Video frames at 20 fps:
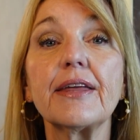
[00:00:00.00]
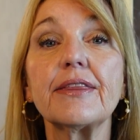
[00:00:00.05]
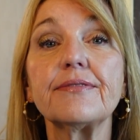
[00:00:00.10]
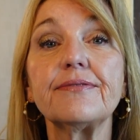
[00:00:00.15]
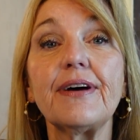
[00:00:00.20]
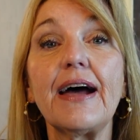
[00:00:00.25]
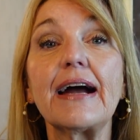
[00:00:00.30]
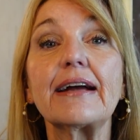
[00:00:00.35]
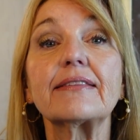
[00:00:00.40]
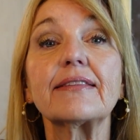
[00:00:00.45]
the
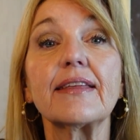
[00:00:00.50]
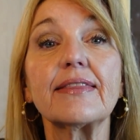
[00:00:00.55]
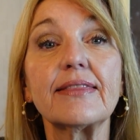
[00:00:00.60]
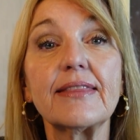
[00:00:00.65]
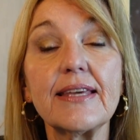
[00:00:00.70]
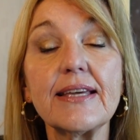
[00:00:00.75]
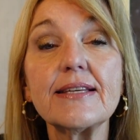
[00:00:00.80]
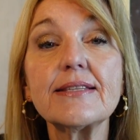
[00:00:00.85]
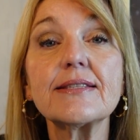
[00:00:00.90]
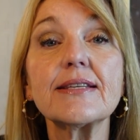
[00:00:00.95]
fact that
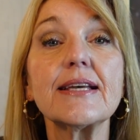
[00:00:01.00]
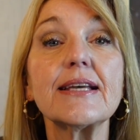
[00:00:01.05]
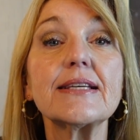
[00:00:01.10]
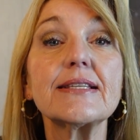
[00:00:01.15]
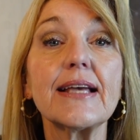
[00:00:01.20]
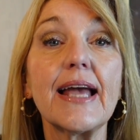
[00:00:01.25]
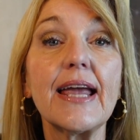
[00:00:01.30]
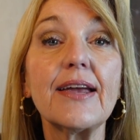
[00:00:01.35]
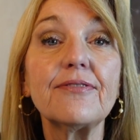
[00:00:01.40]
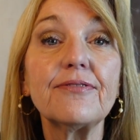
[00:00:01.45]
this
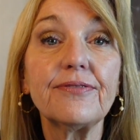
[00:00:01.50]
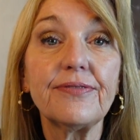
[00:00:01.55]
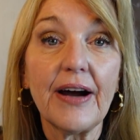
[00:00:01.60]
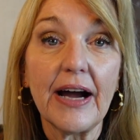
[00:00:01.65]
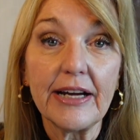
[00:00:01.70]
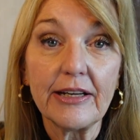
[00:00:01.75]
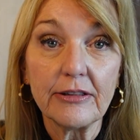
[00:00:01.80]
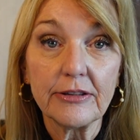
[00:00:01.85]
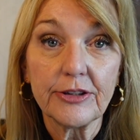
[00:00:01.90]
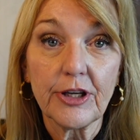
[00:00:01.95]
is a
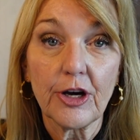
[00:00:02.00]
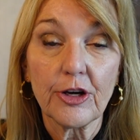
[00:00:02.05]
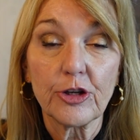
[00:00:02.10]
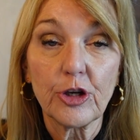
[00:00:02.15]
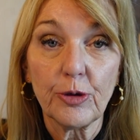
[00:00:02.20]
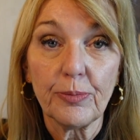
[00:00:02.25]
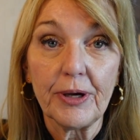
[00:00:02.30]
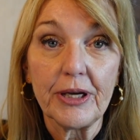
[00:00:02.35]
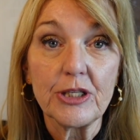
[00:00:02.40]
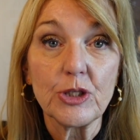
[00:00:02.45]
final
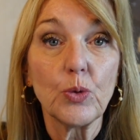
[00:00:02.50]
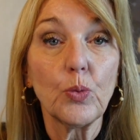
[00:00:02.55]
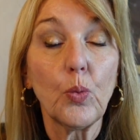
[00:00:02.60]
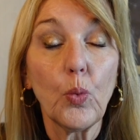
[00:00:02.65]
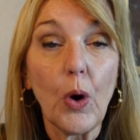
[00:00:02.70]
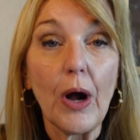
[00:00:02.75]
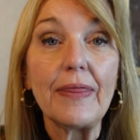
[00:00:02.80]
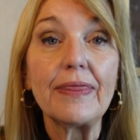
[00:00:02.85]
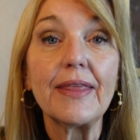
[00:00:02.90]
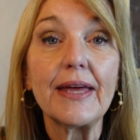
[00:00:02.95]
document,
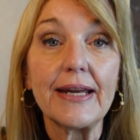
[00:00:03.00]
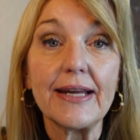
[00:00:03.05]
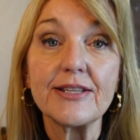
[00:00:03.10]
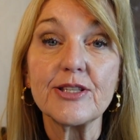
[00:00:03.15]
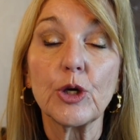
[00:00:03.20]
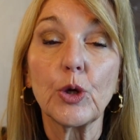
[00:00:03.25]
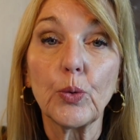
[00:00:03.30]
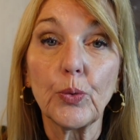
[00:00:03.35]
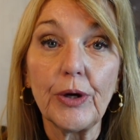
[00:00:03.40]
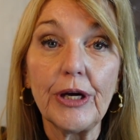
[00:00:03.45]
one that is
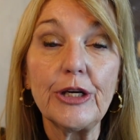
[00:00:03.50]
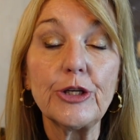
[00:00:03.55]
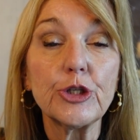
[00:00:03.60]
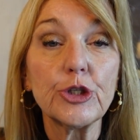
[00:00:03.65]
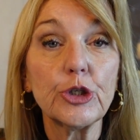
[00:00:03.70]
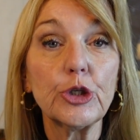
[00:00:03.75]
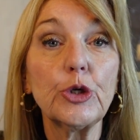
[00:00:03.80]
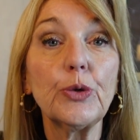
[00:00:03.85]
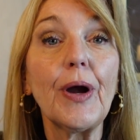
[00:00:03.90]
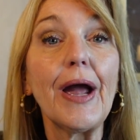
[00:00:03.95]
agreed
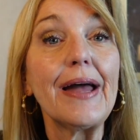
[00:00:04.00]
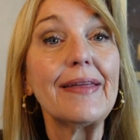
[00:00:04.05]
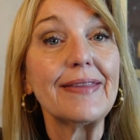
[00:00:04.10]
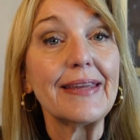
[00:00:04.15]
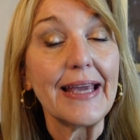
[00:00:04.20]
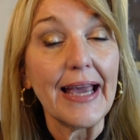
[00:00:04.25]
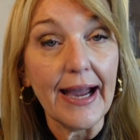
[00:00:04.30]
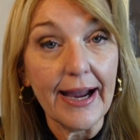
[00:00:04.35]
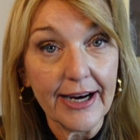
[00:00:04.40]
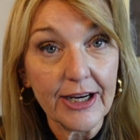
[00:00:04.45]
to and
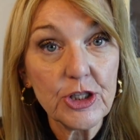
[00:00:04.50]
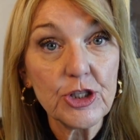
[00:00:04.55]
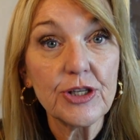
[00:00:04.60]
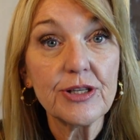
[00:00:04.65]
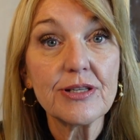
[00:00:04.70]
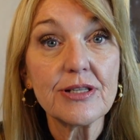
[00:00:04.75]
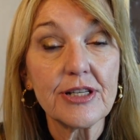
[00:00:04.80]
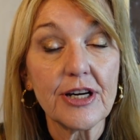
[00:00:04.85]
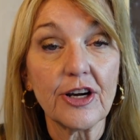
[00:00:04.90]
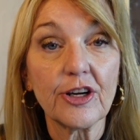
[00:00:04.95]
the
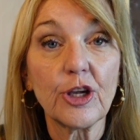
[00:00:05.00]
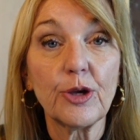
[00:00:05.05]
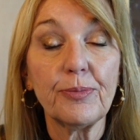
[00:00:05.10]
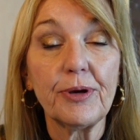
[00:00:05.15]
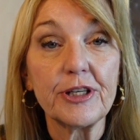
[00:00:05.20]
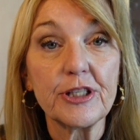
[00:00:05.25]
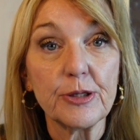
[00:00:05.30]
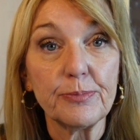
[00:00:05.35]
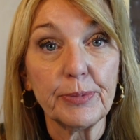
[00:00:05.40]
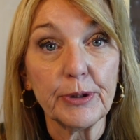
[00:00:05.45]
actions
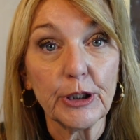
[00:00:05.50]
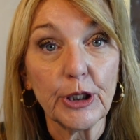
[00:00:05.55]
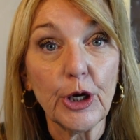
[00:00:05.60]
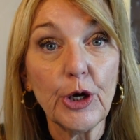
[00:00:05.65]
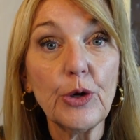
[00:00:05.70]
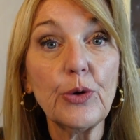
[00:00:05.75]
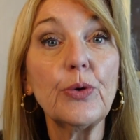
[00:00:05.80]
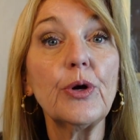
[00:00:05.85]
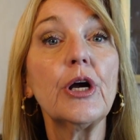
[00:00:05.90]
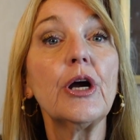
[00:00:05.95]
documented
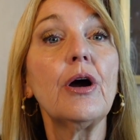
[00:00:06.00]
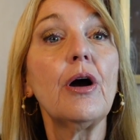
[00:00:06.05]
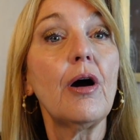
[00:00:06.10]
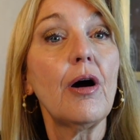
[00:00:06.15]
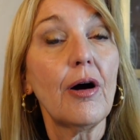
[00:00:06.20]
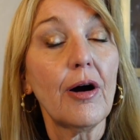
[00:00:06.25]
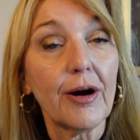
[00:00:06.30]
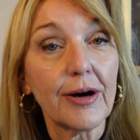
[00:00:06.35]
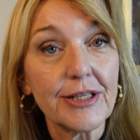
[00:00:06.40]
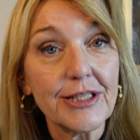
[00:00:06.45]
below
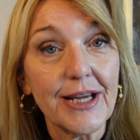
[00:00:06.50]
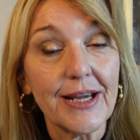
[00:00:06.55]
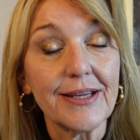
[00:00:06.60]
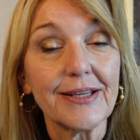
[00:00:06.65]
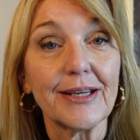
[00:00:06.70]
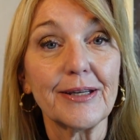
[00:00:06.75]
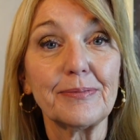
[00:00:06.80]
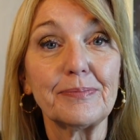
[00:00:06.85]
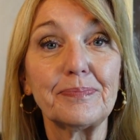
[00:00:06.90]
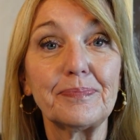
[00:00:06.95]
are
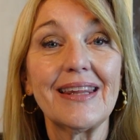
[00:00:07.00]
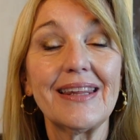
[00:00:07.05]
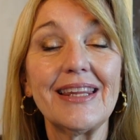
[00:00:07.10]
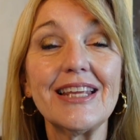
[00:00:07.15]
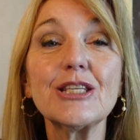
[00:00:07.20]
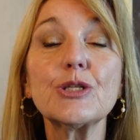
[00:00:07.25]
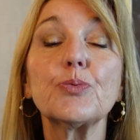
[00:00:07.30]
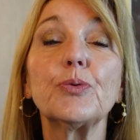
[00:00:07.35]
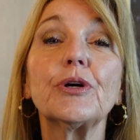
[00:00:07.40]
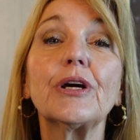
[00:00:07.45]
taken.
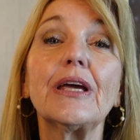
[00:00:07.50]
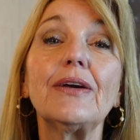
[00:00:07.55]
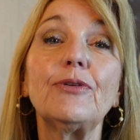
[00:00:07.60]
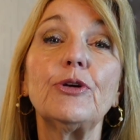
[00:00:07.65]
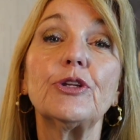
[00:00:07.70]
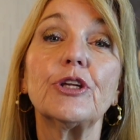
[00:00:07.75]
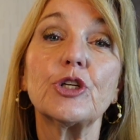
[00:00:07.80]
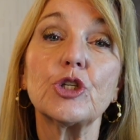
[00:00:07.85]
This will give you the